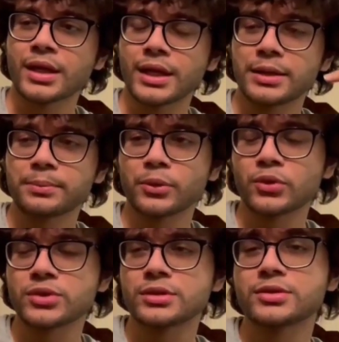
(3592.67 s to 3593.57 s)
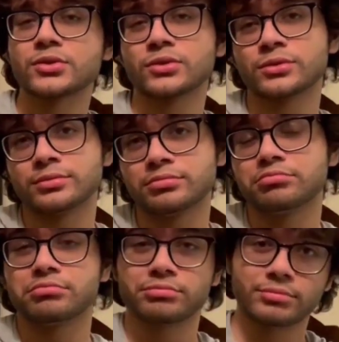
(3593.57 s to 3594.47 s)
in post. So
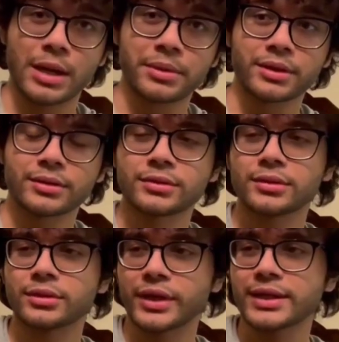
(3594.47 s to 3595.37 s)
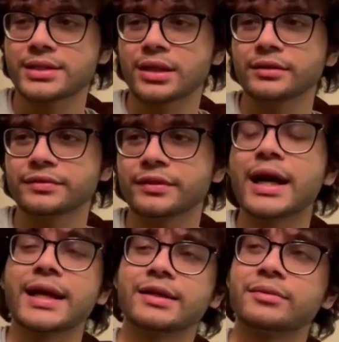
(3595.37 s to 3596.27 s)
I mean, great stuff.
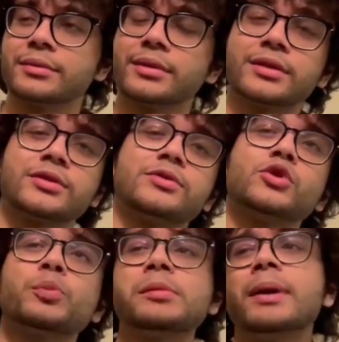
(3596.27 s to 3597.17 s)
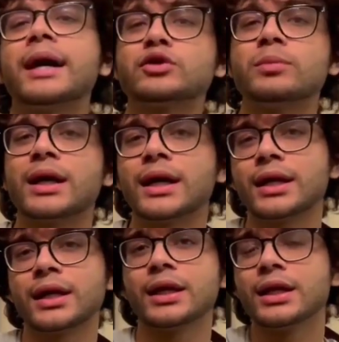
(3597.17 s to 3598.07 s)
It took me back to
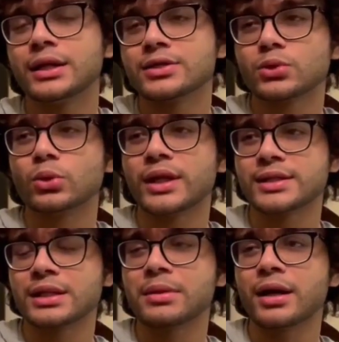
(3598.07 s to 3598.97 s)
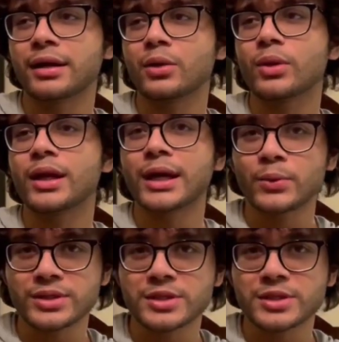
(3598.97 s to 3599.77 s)
my school days in La Martiniere, when I was